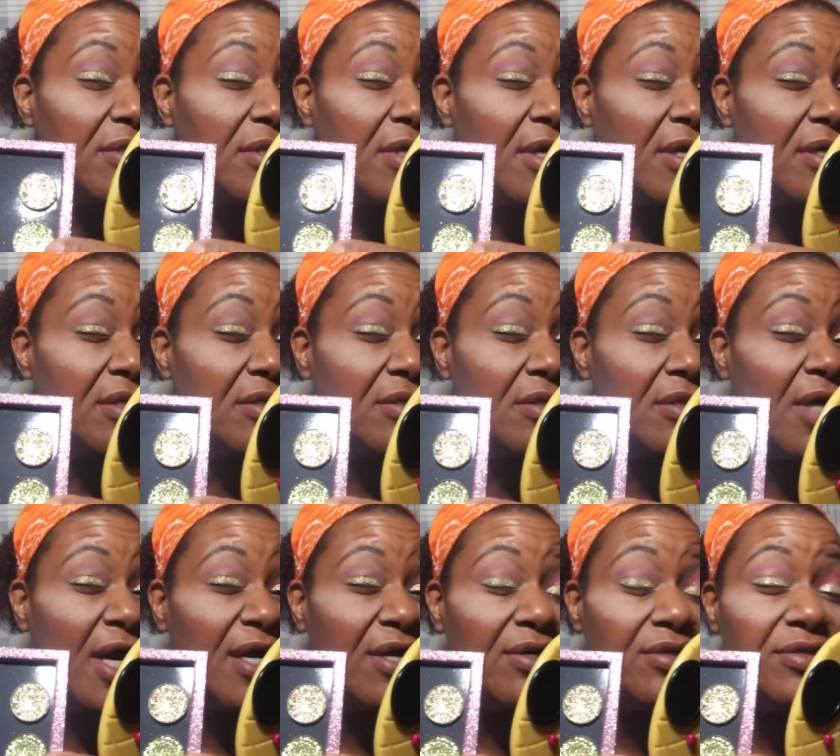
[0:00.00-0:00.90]
the
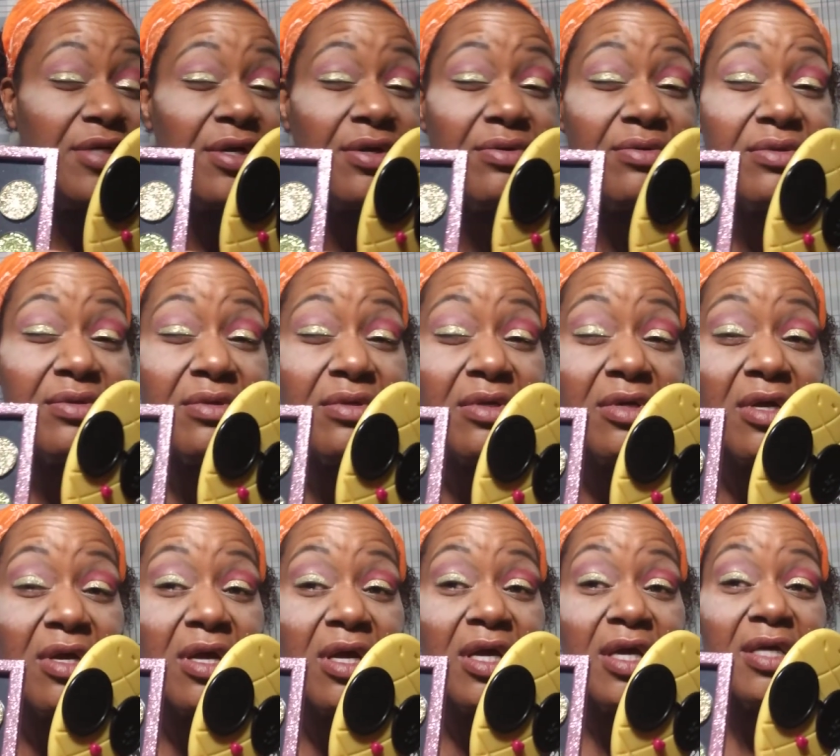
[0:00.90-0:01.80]
lighter tone
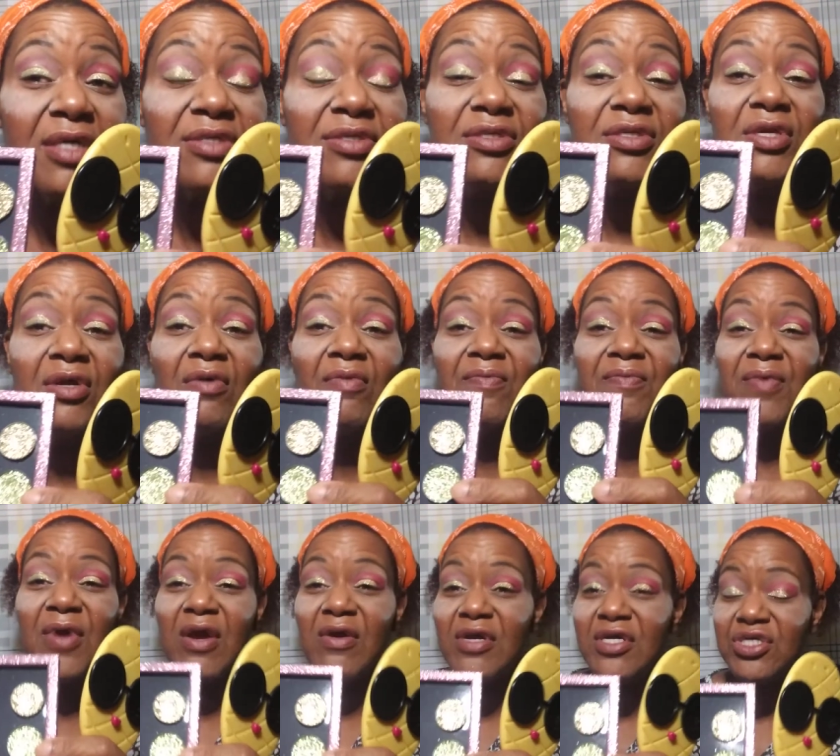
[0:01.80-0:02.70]
is still
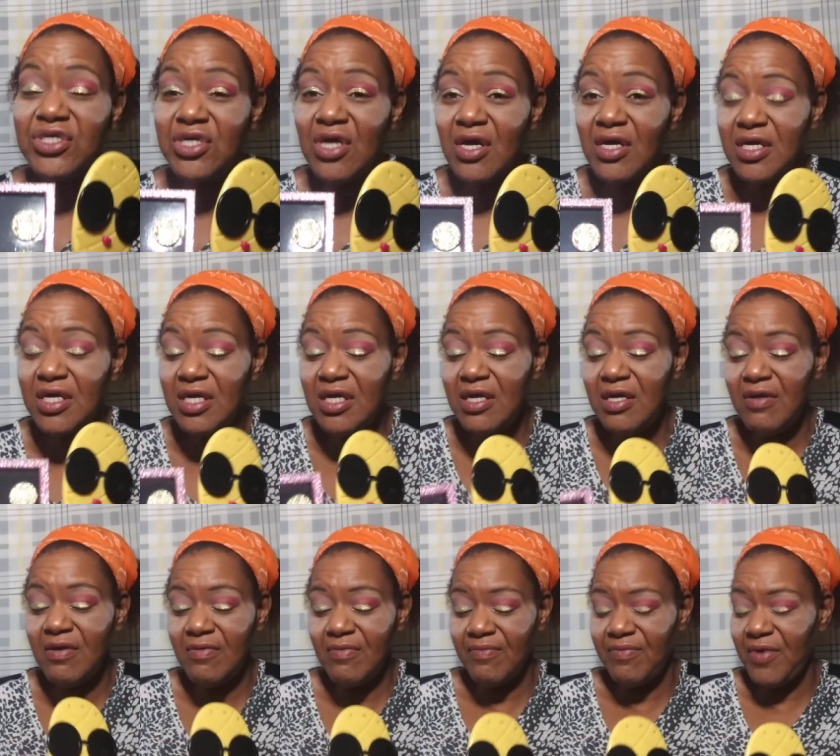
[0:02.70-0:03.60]
very
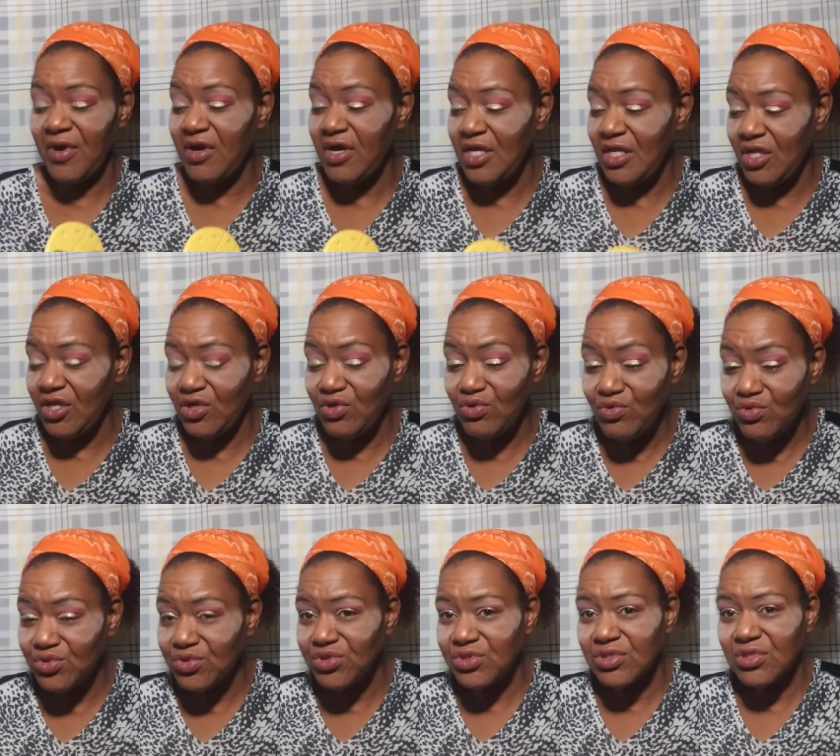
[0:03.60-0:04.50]
chunky, very
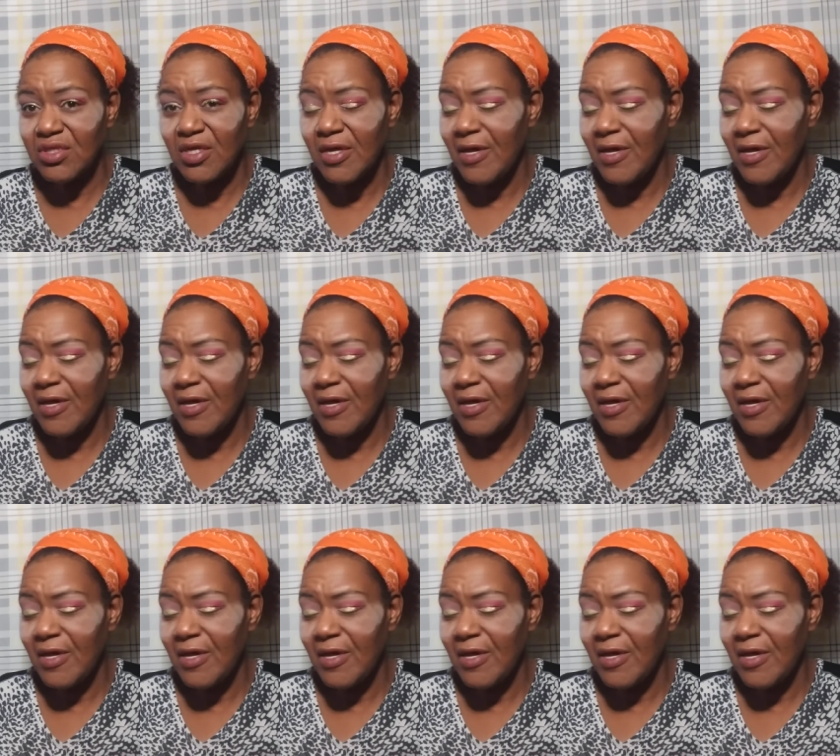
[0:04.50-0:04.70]
loose,